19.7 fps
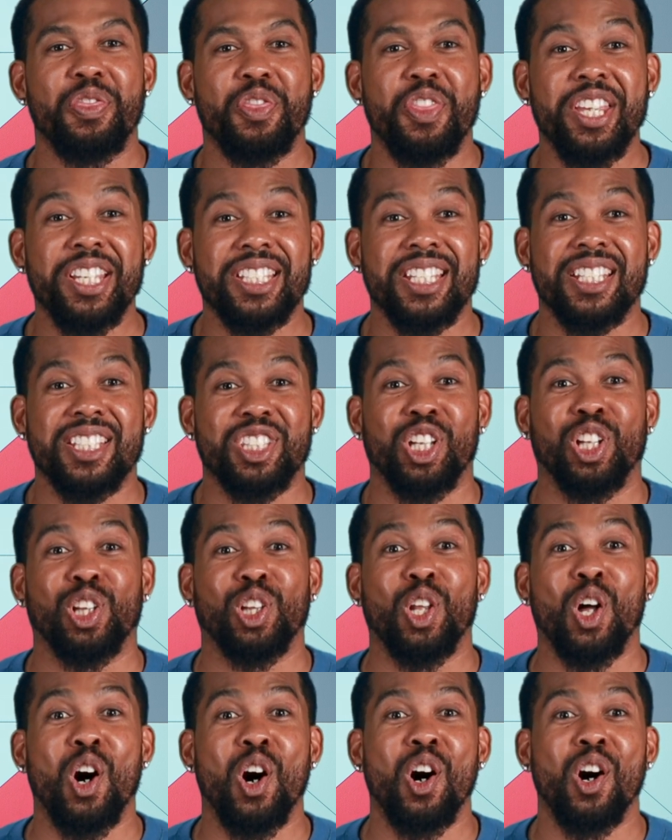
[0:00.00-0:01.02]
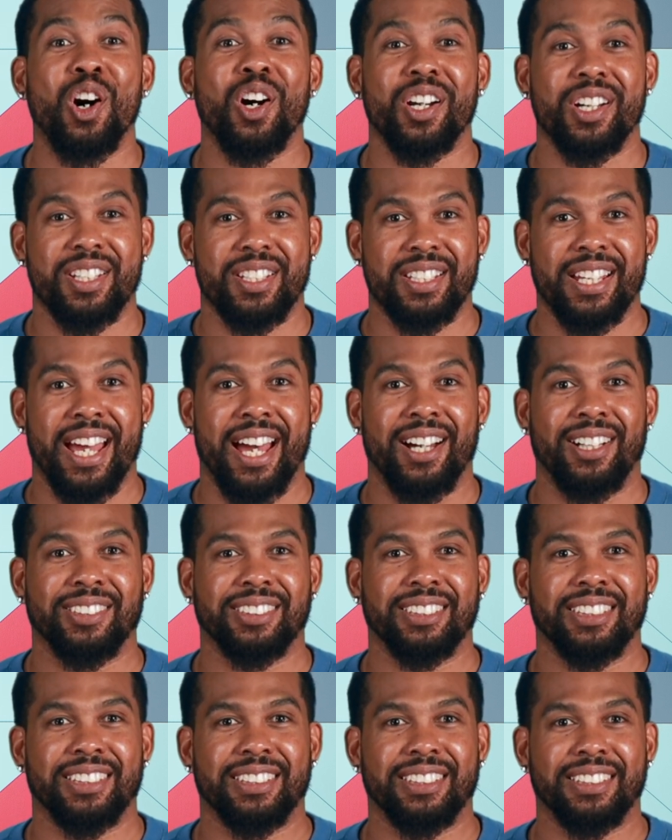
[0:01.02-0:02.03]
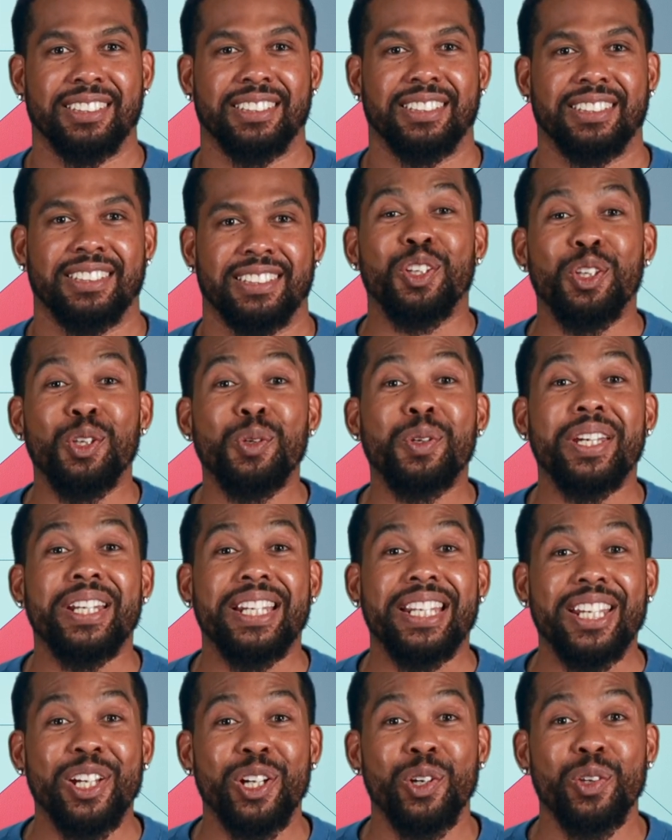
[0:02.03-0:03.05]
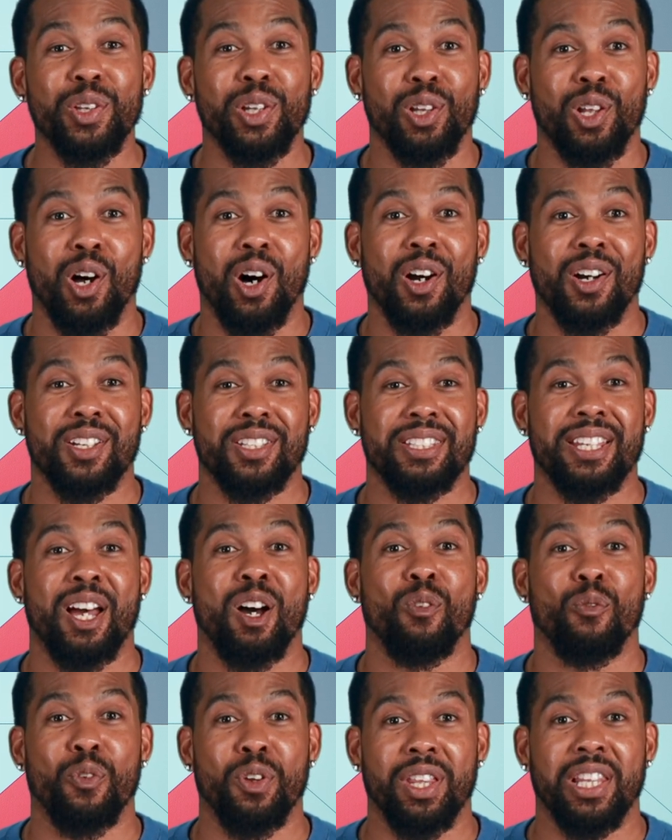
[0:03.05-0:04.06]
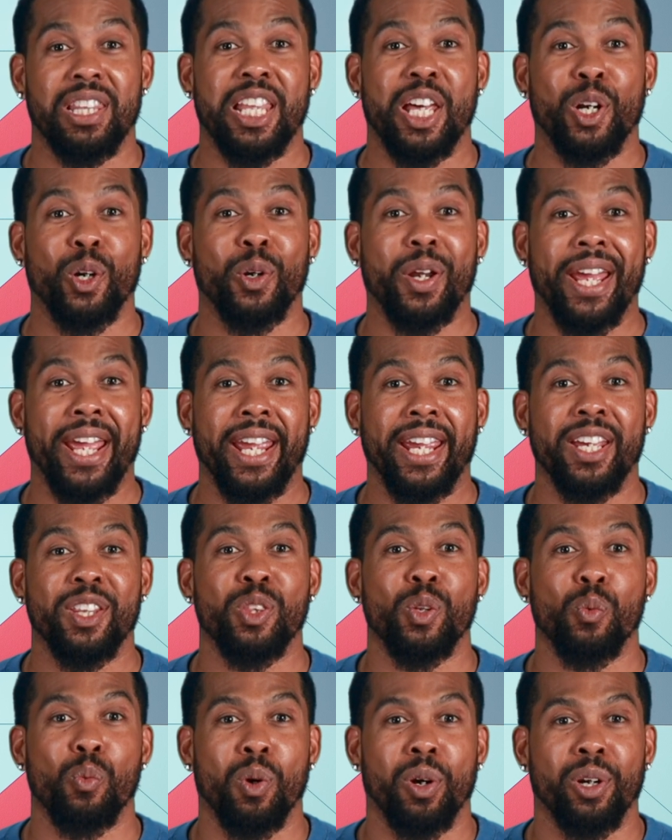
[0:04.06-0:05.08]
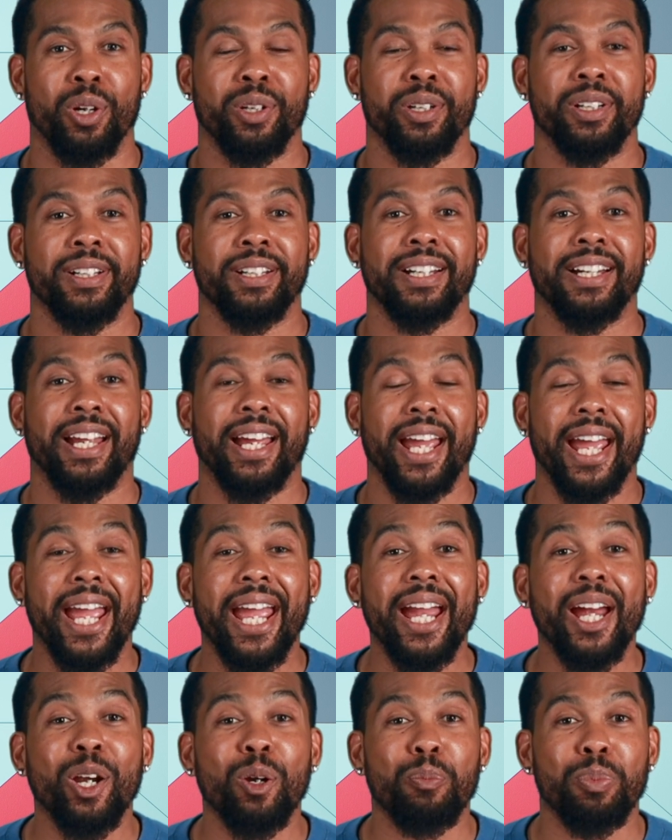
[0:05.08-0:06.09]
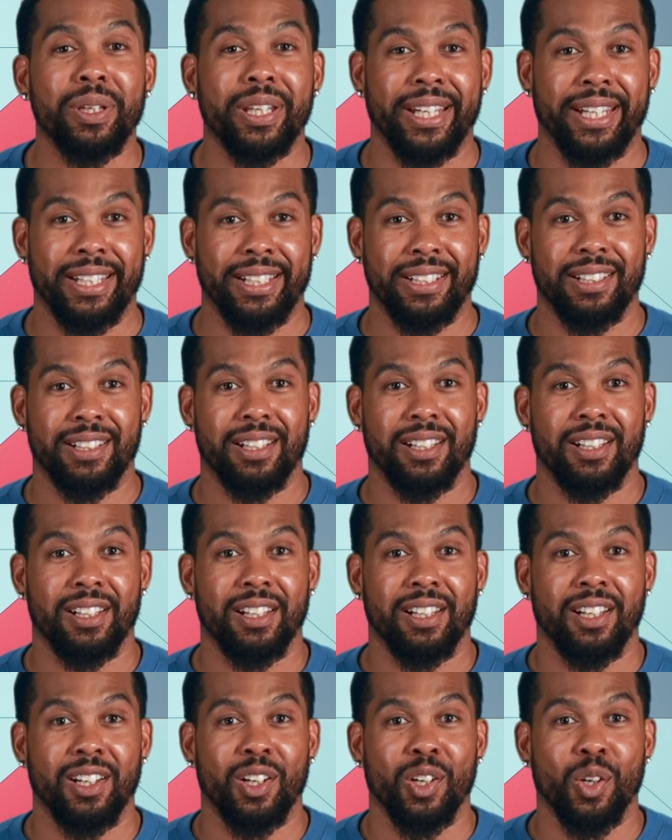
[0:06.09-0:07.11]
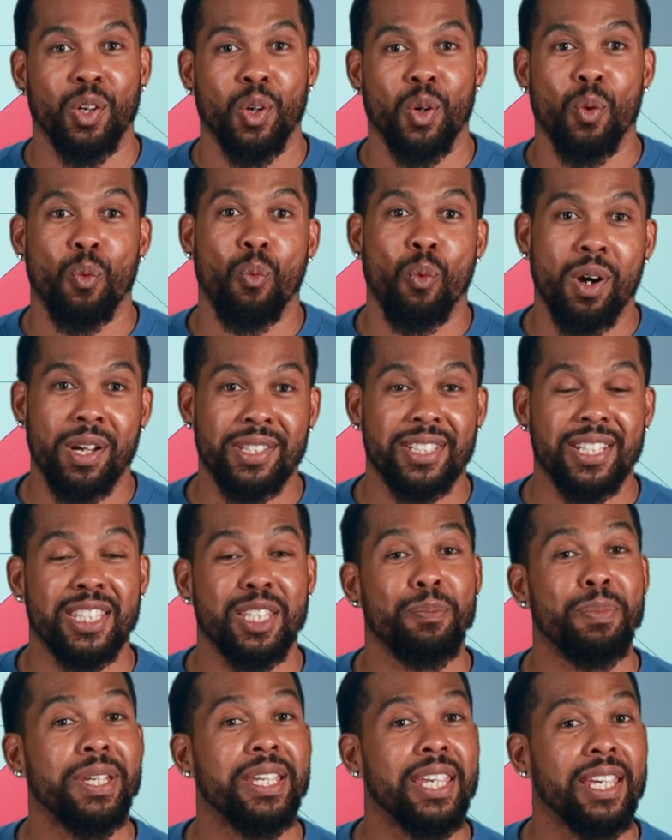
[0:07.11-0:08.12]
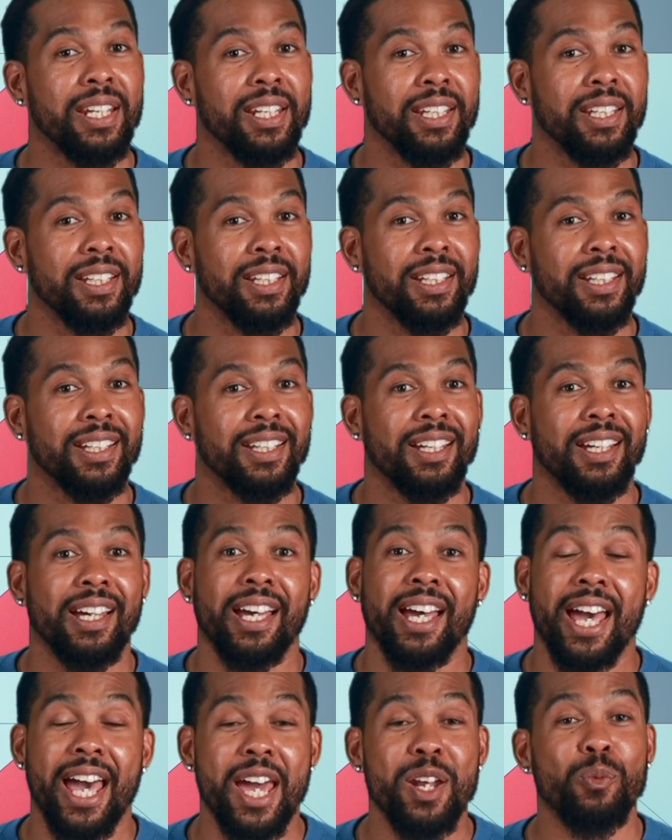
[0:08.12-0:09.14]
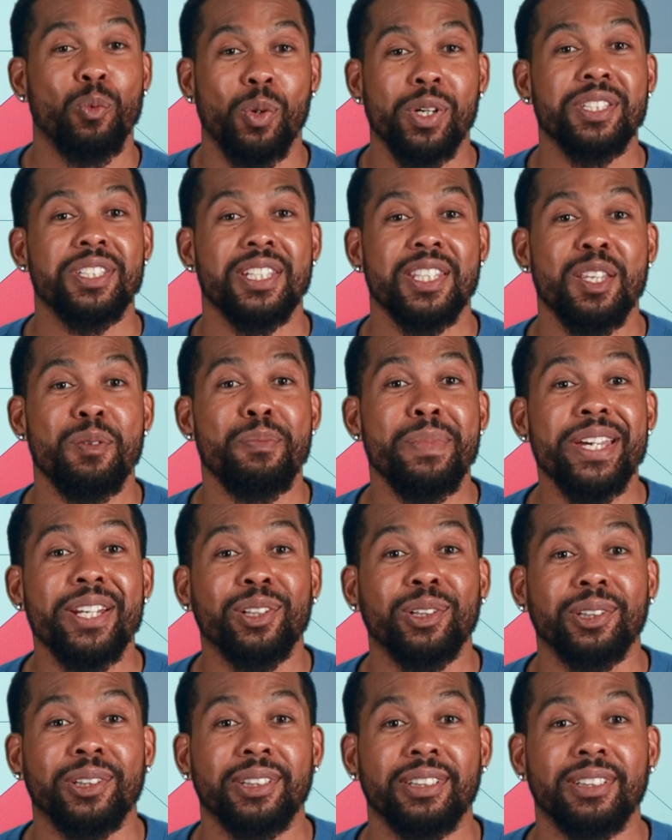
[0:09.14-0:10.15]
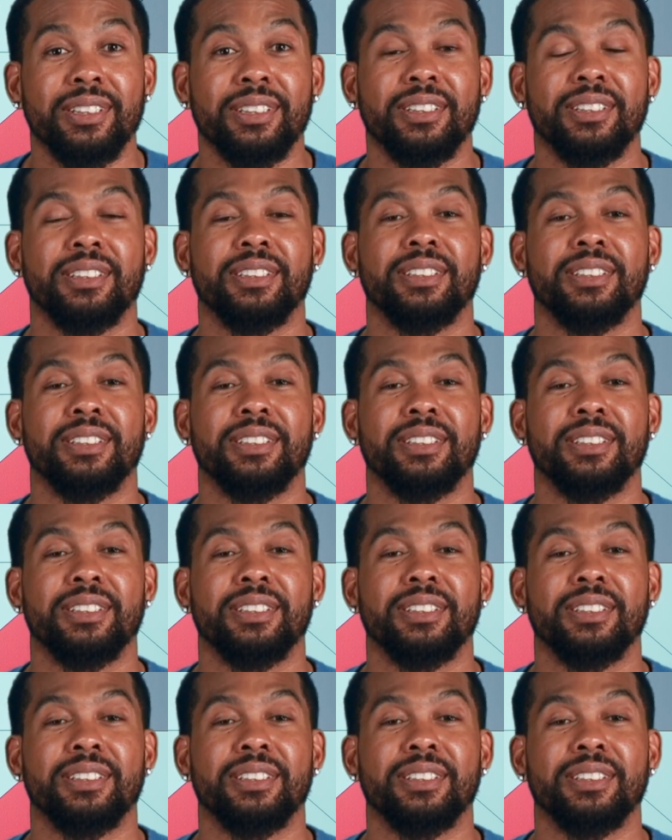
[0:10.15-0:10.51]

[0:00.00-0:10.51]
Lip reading: This is the long sound. You can hear the long sound for the letter A in the word airplane. Once at the beginning and once in the middle.